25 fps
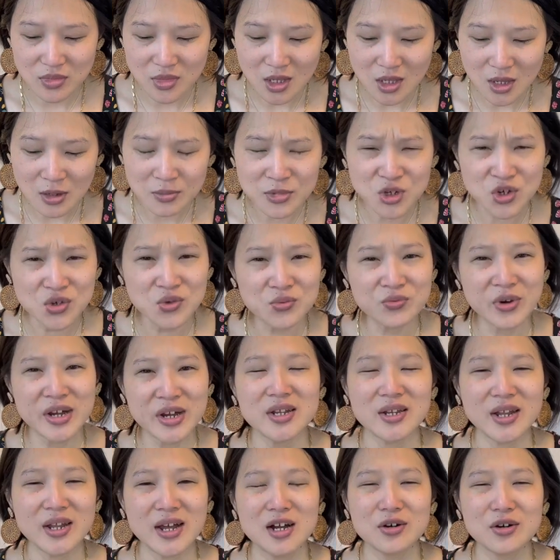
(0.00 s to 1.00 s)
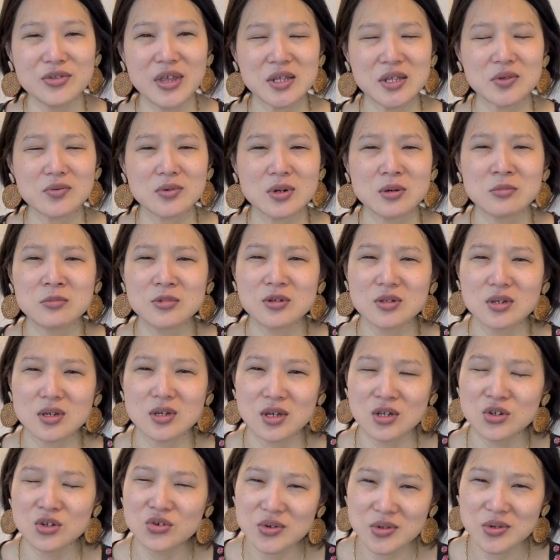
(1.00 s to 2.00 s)
but just right now, that's what I'm really
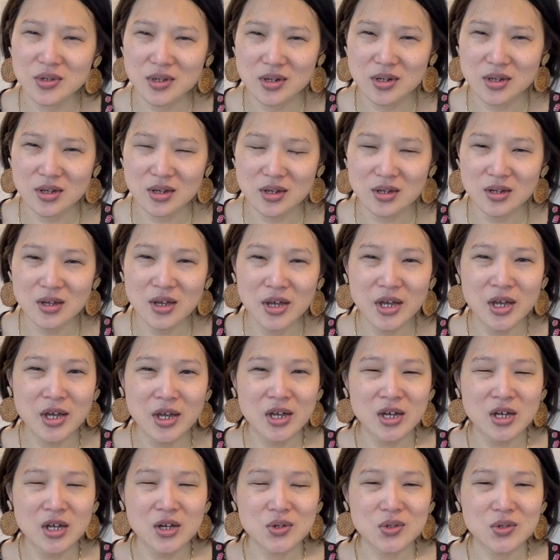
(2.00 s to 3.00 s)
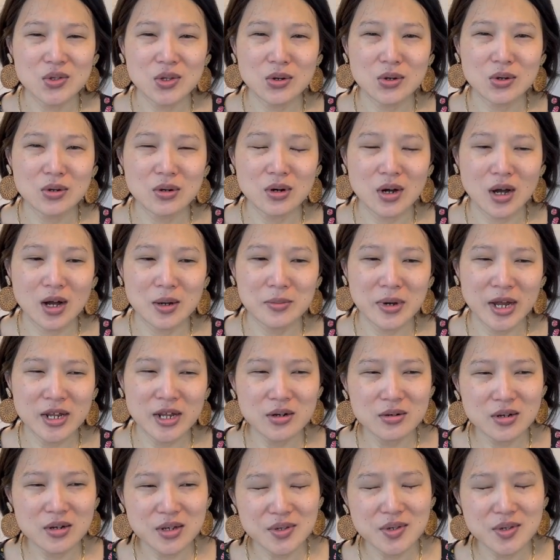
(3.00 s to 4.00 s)
interested in. So um, I
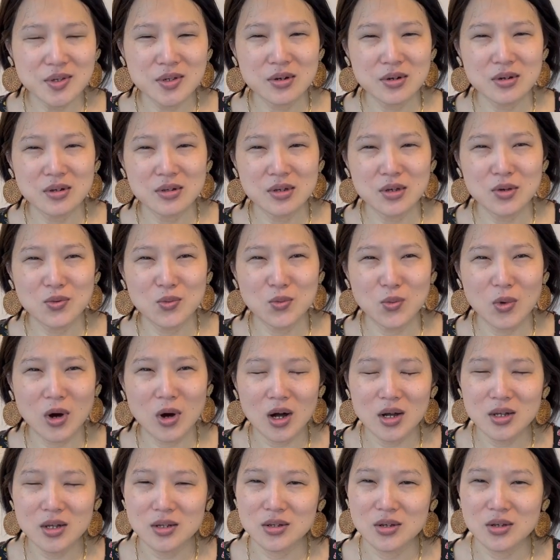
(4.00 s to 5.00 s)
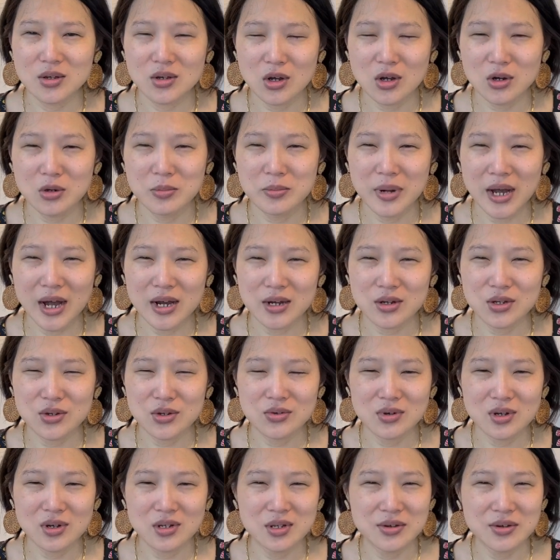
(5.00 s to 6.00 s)
don't necessarily want to go back
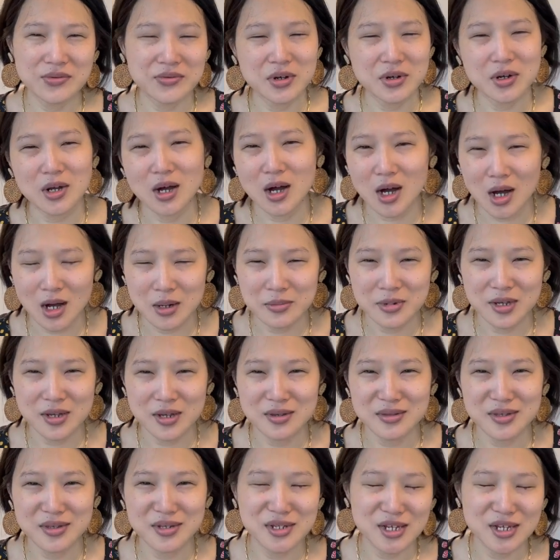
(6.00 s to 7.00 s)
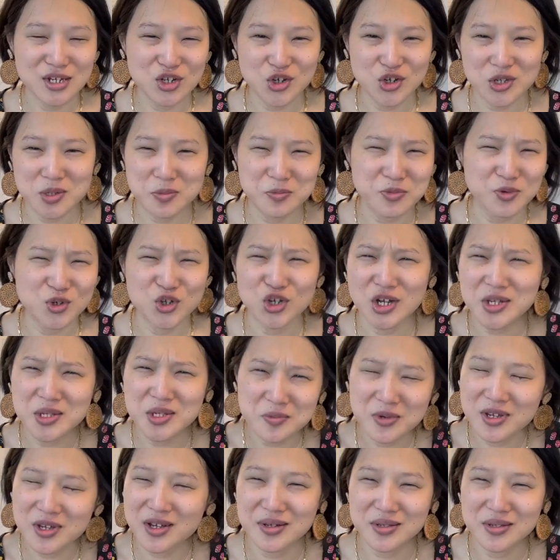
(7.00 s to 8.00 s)
to a different hobby that t just just
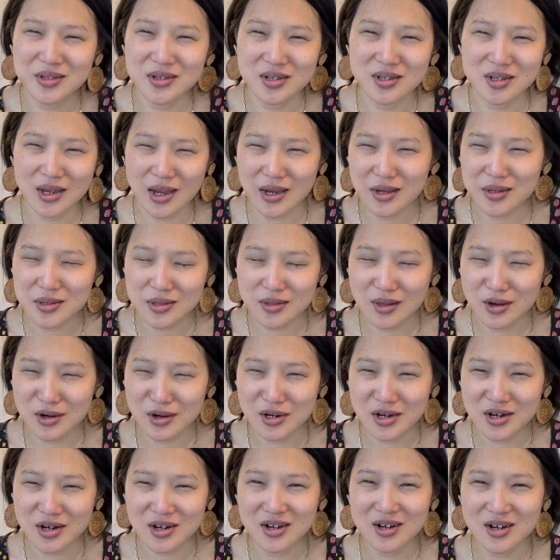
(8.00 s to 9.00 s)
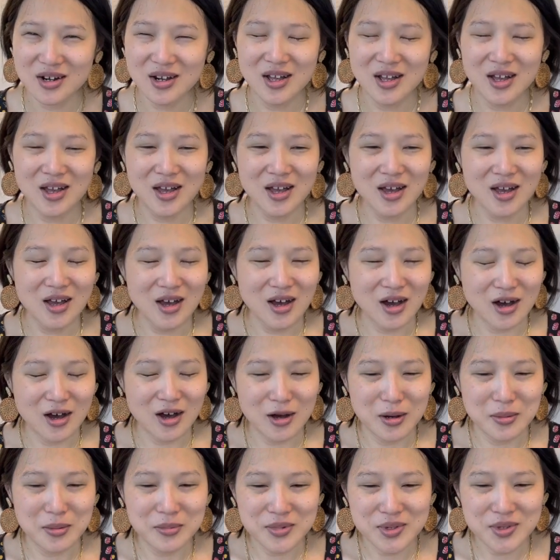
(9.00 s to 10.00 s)
because it takes longer.
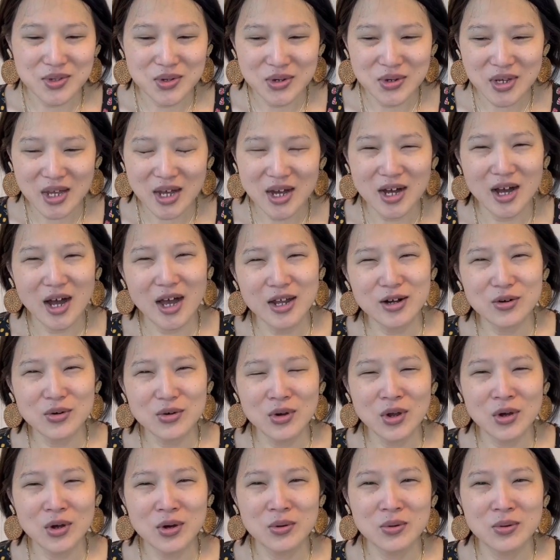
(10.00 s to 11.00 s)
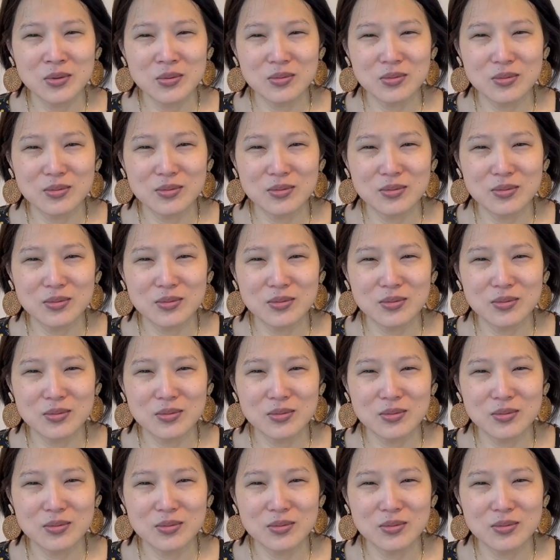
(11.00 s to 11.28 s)
Um, so yeah, I don't know